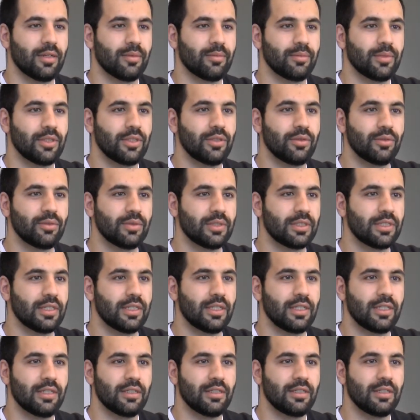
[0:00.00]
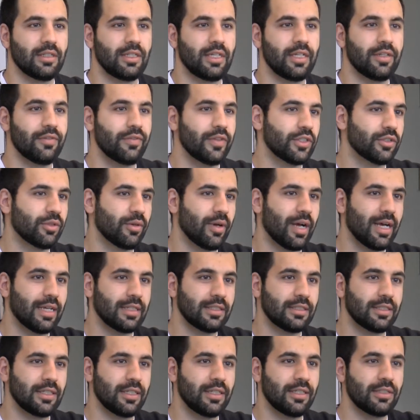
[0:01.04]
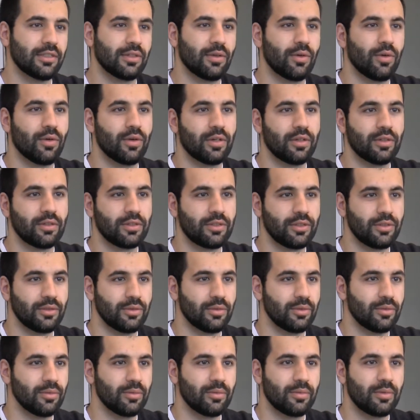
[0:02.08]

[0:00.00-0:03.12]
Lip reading: use in vitro assays or to